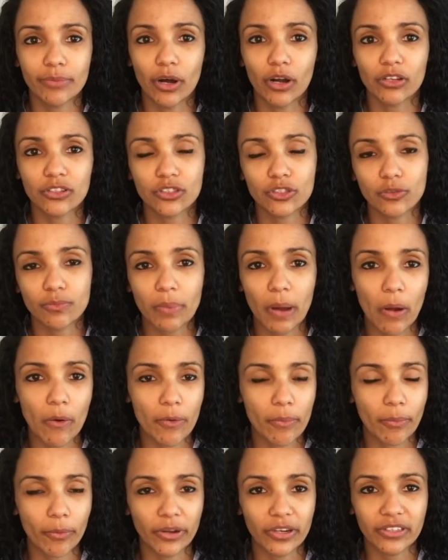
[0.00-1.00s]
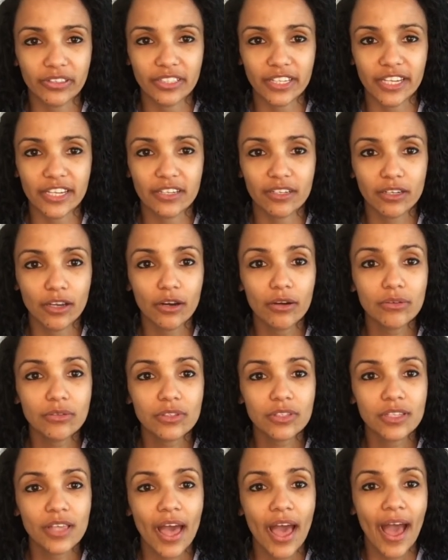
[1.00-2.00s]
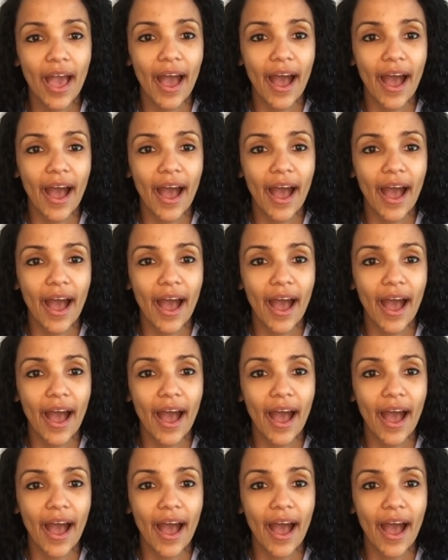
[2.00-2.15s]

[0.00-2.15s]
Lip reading: box to PowerPoint and take notes,